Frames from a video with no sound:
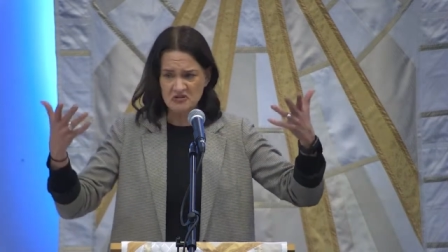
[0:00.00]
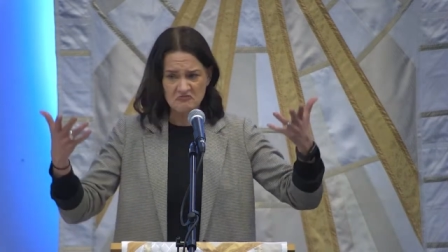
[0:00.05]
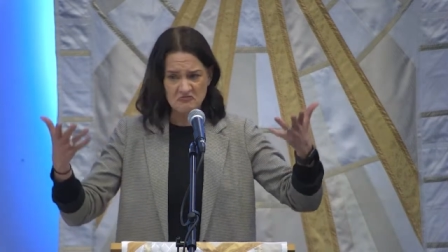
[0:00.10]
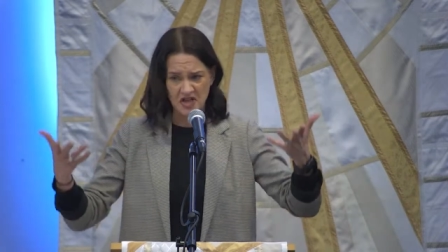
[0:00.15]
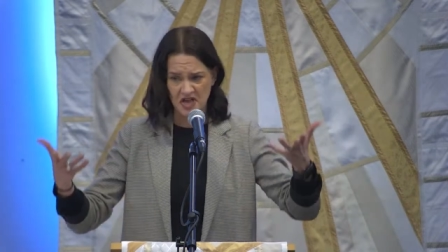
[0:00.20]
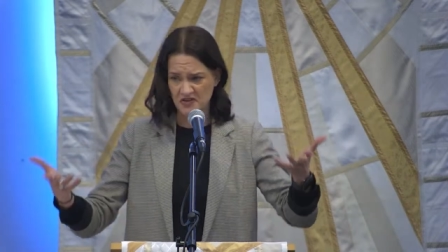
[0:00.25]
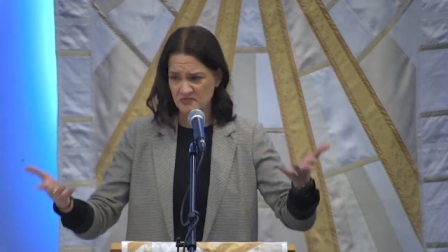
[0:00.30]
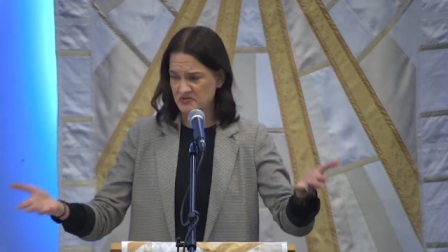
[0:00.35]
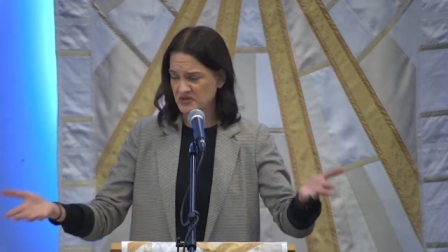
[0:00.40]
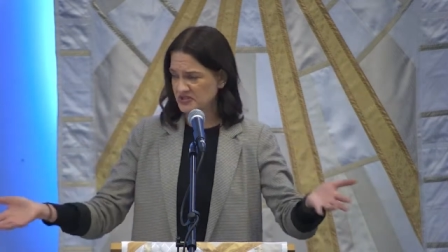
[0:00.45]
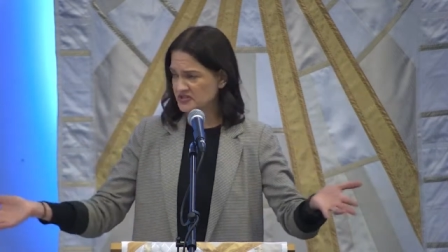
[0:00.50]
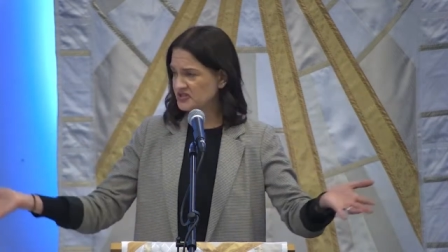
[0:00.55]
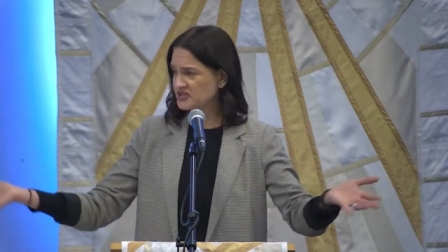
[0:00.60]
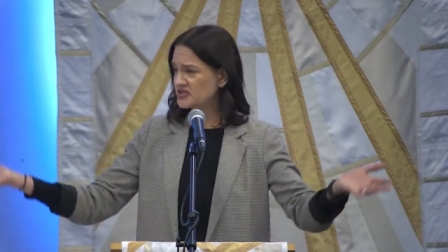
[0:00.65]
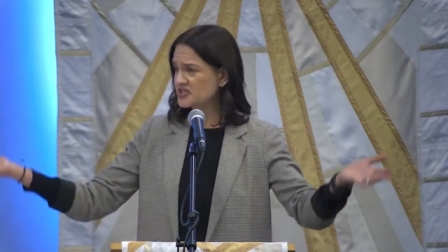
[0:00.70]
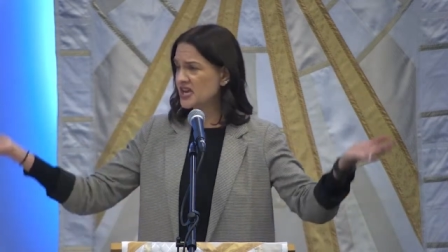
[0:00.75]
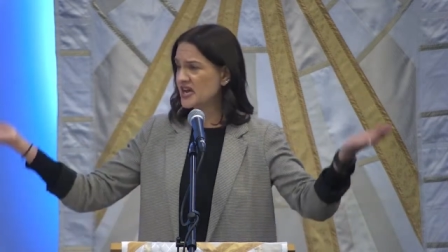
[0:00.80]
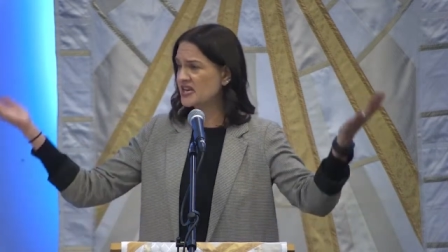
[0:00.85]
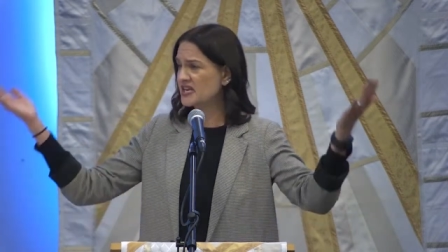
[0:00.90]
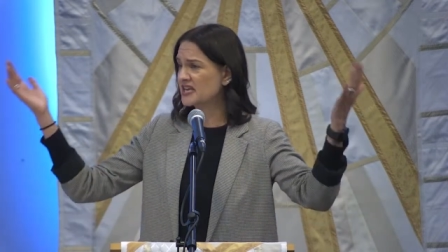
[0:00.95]
had been
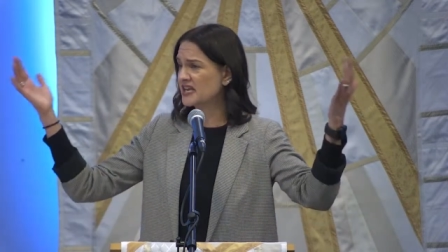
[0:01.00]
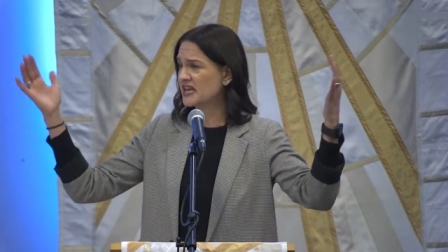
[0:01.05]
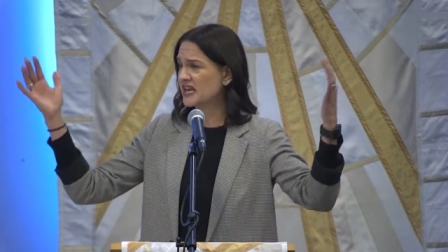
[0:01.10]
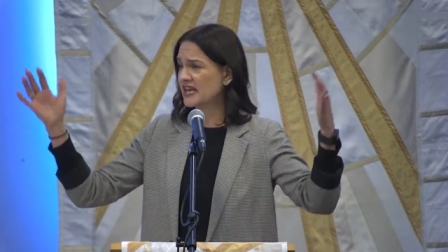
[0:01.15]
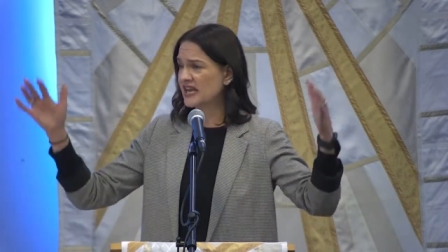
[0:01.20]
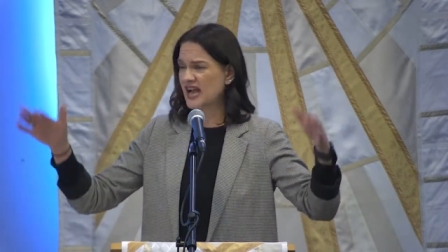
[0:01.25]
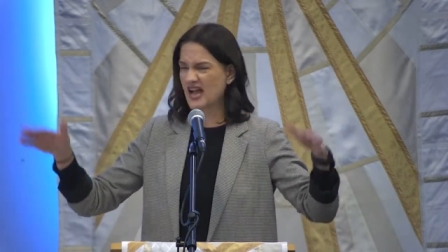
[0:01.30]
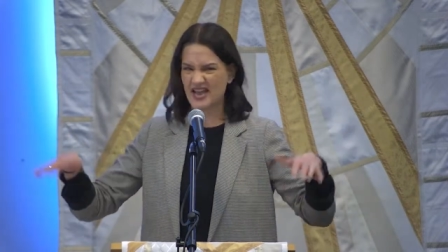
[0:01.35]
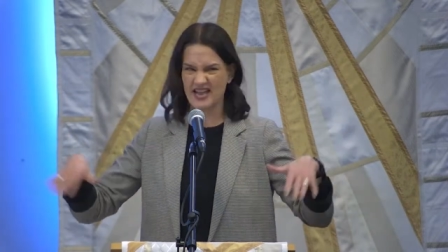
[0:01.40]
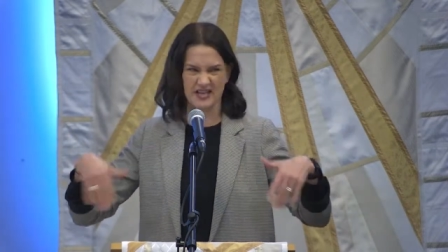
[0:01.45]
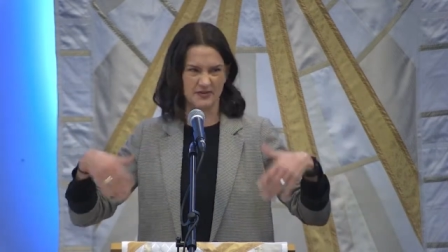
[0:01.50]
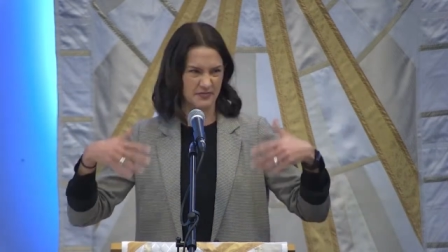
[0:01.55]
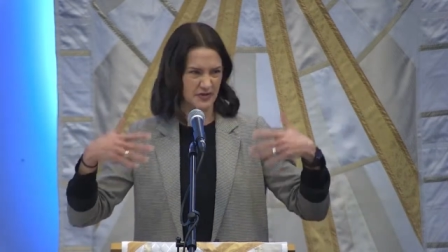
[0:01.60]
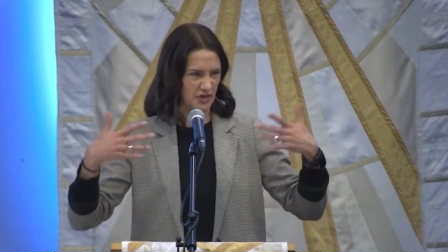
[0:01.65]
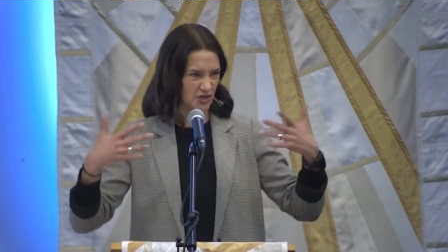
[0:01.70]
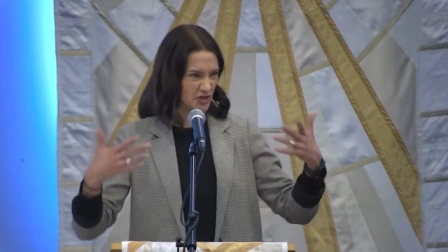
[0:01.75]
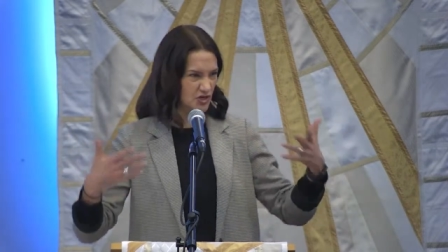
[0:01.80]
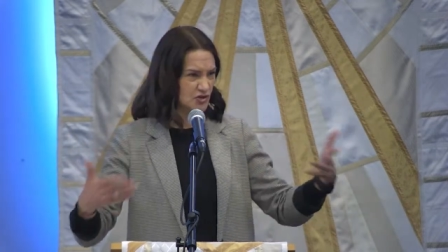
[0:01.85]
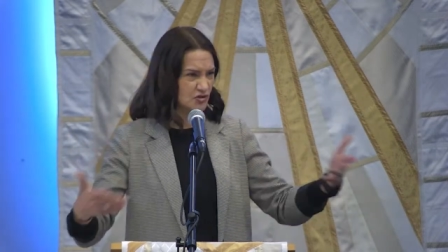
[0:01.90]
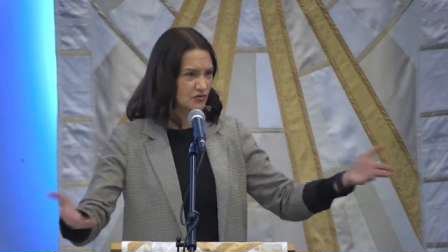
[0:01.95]
studying, I had been
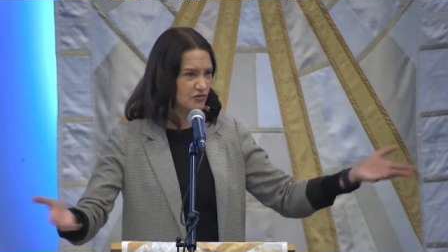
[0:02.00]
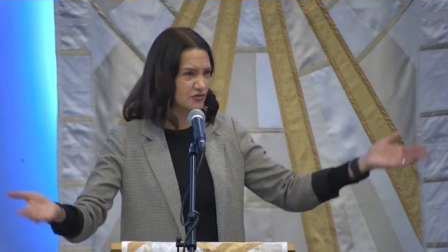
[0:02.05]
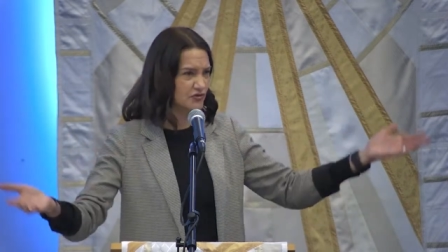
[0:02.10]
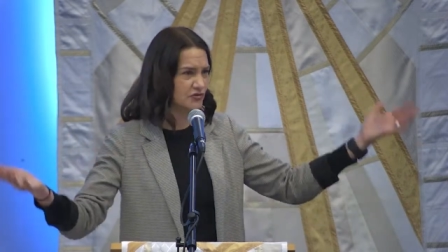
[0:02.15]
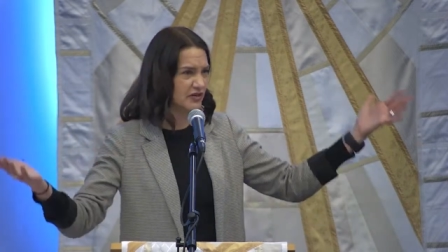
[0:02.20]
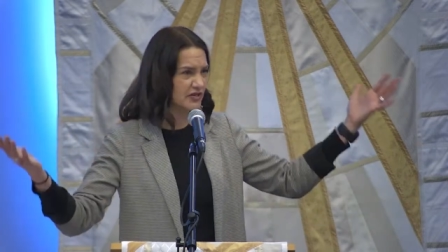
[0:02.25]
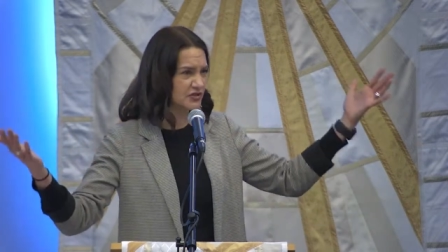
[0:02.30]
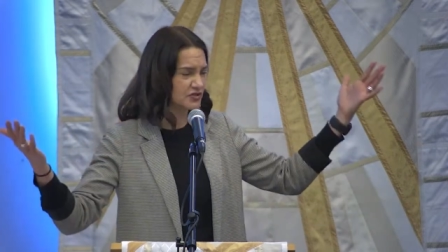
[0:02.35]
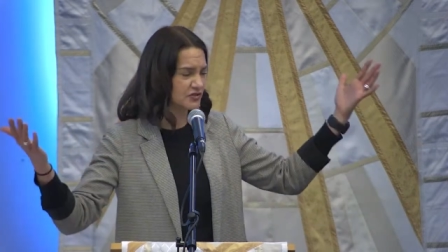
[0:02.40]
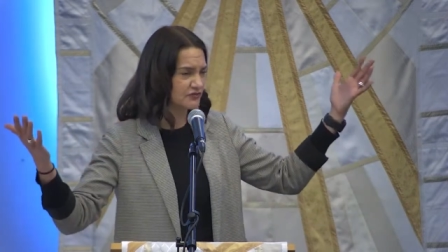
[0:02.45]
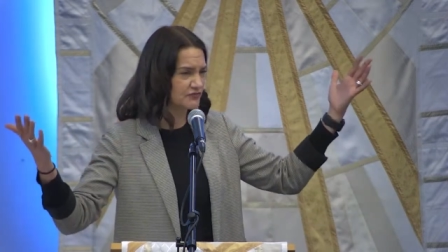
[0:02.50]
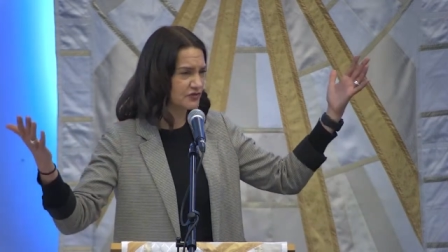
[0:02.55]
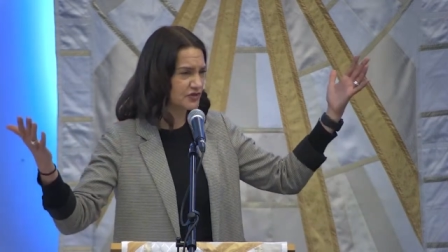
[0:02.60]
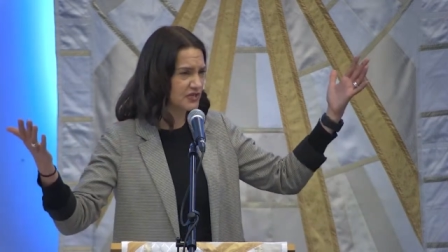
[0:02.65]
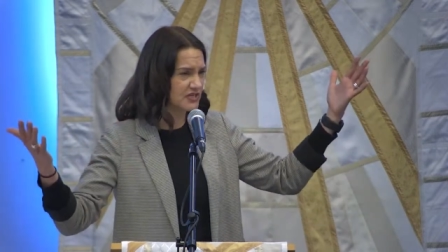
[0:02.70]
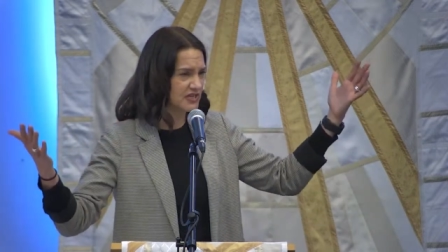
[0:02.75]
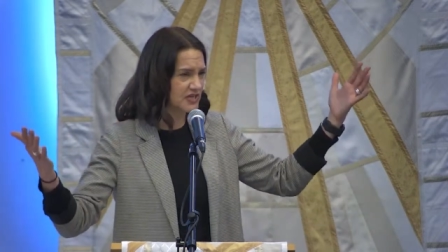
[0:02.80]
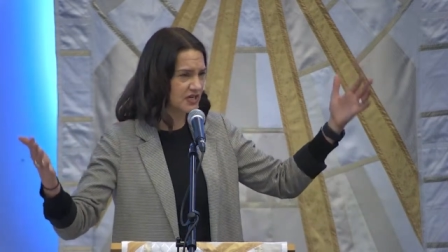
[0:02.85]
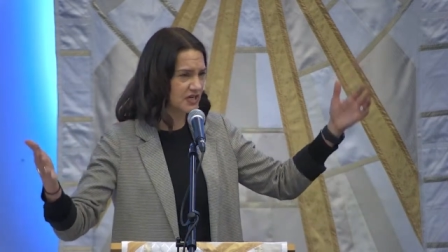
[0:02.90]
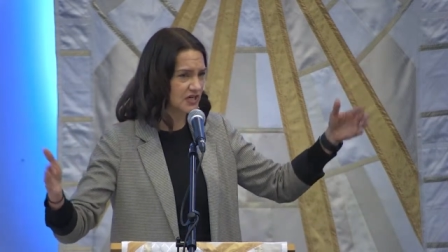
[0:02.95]
a youth director for
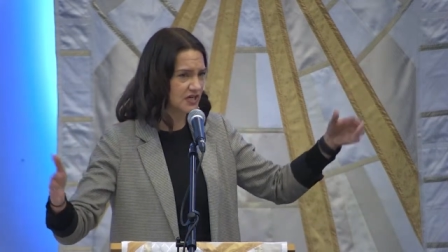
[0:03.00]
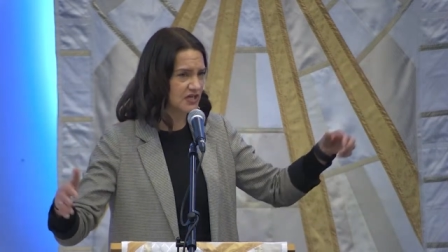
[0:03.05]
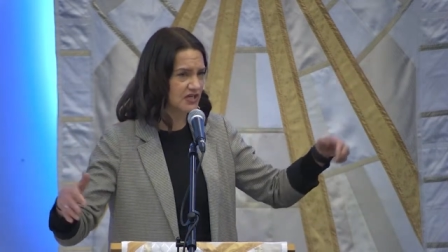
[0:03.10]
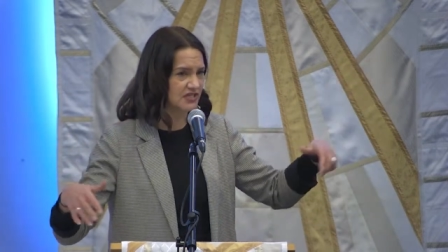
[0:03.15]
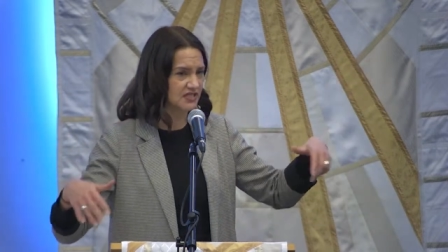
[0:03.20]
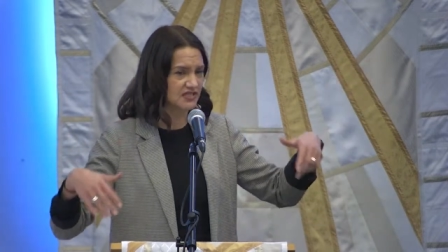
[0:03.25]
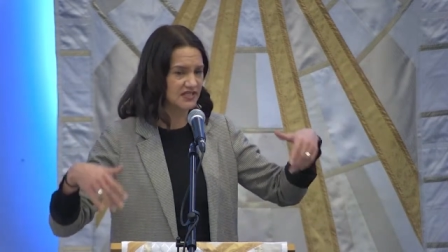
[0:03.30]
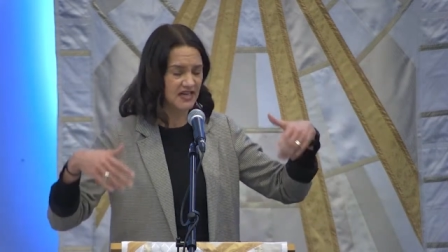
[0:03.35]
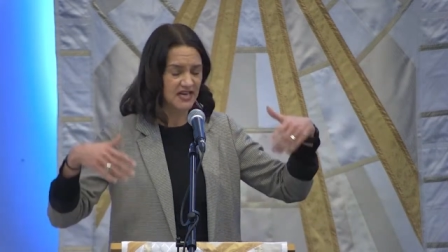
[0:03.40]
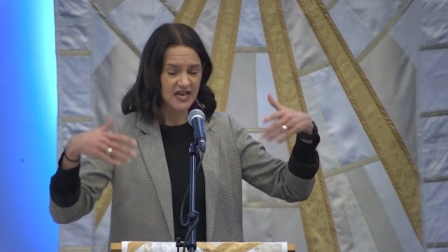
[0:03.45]
years,